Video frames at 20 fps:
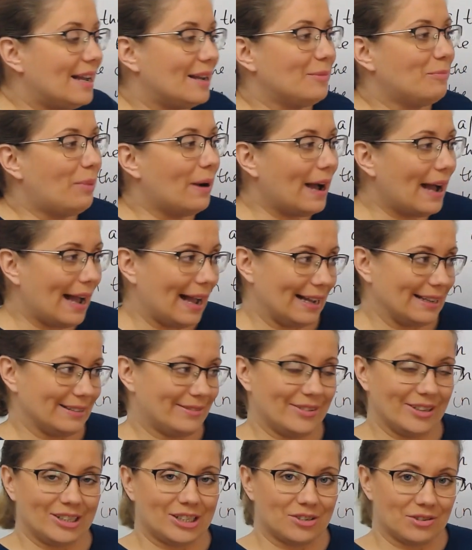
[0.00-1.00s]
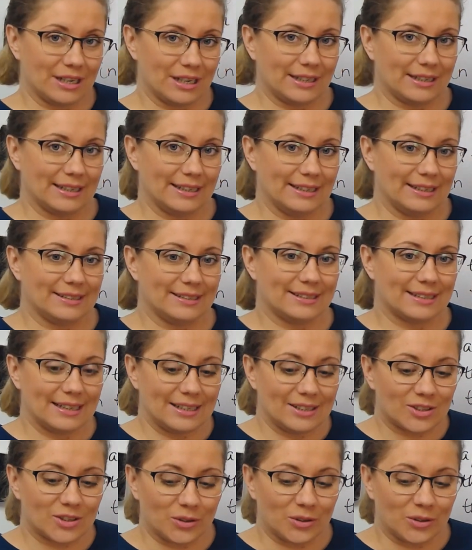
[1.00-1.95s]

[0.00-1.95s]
But the trick is, it's